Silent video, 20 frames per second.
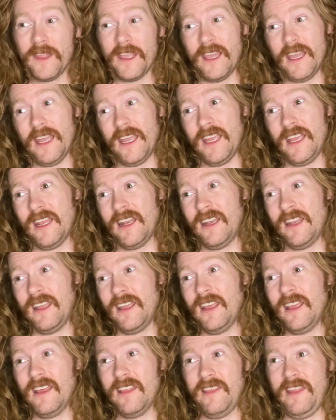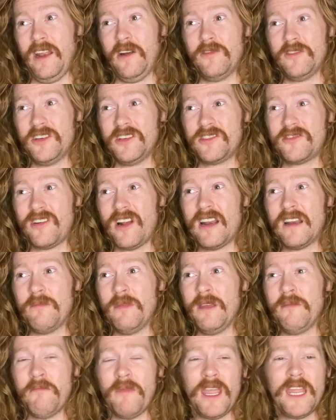and they were just trying to
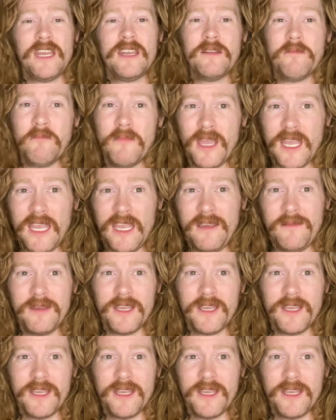be mean to me,